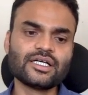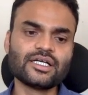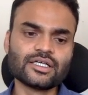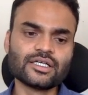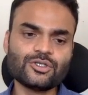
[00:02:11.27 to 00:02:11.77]

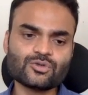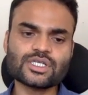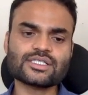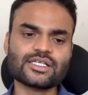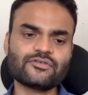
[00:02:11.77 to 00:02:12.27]
the
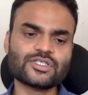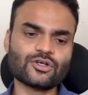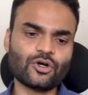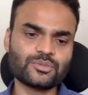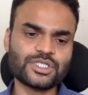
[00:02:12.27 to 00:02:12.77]
user service
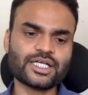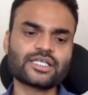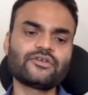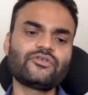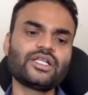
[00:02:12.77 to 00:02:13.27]

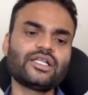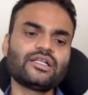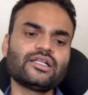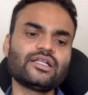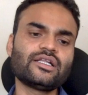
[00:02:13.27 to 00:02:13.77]
object will
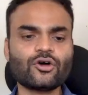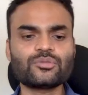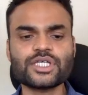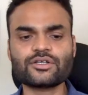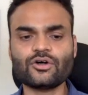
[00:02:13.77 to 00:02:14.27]
need an
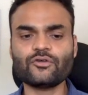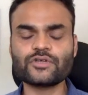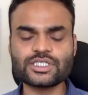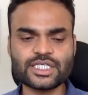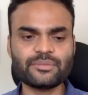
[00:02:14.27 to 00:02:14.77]
object of
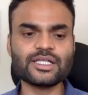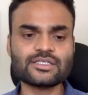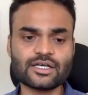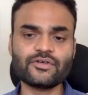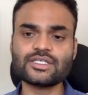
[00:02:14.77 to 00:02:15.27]
Gmail
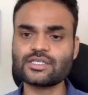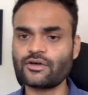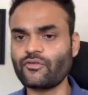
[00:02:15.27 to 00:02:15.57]
service